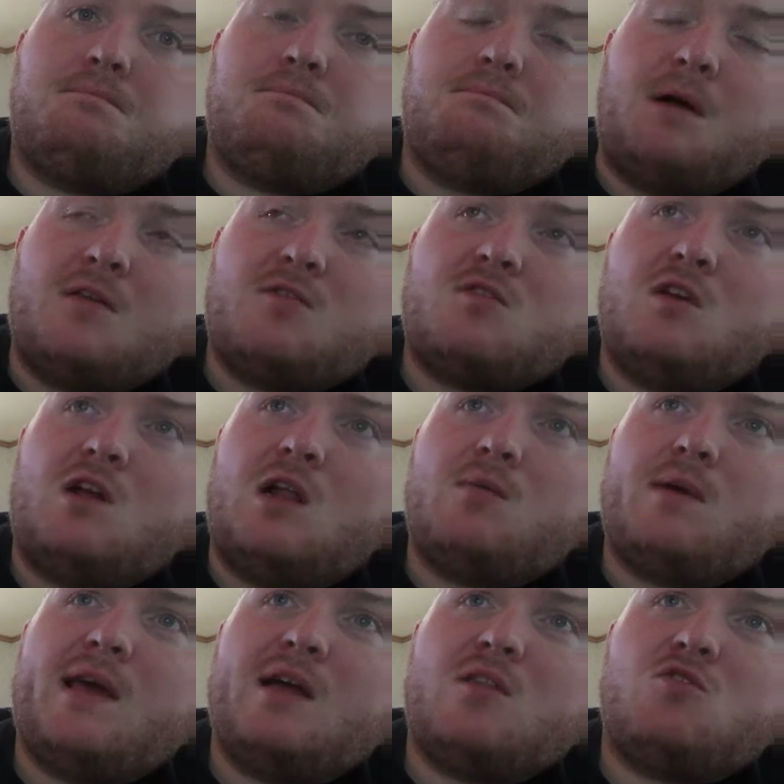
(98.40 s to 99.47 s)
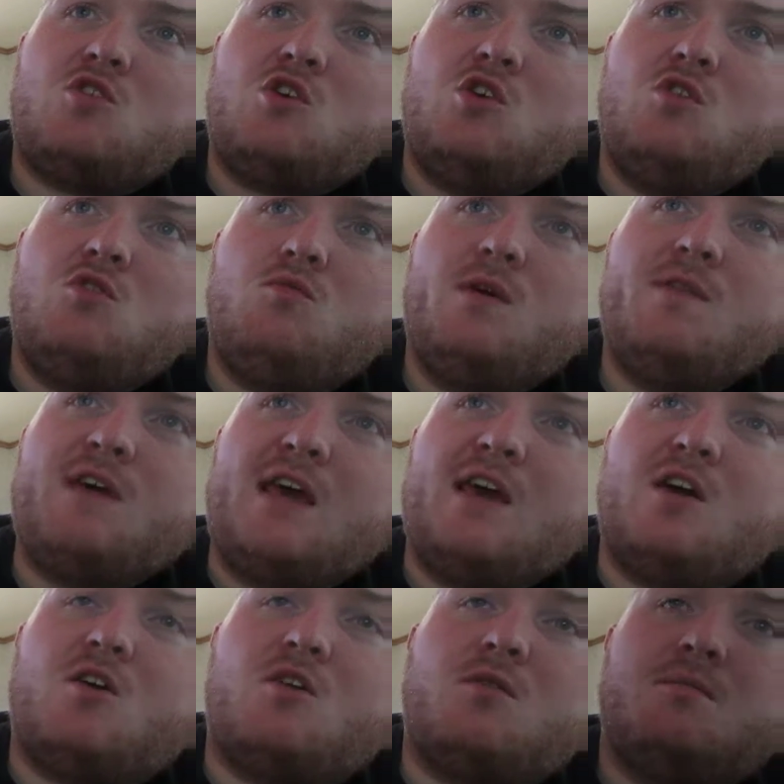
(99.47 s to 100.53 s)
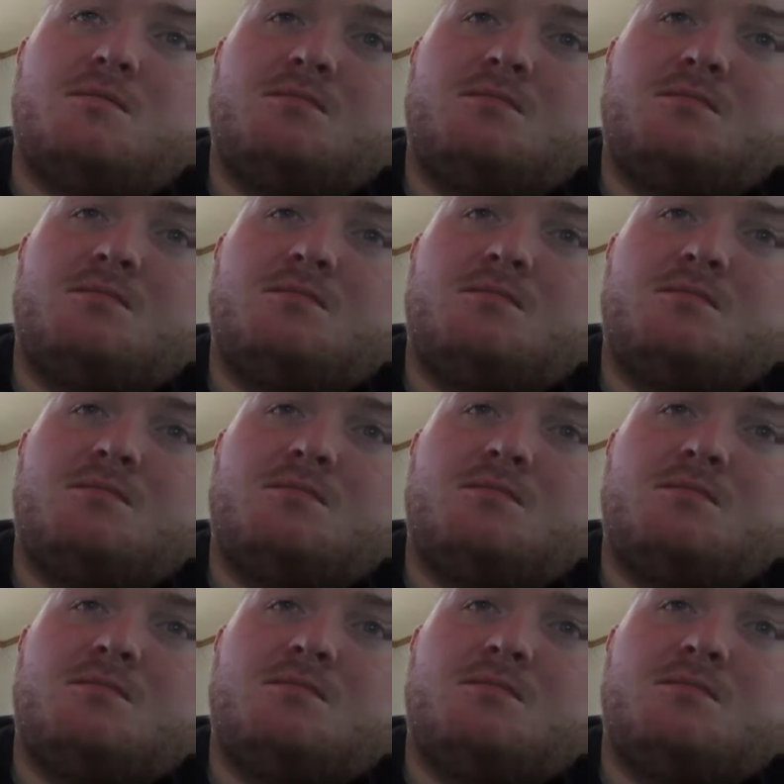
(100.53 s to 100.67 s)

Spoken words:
Boston all the way out to Revere.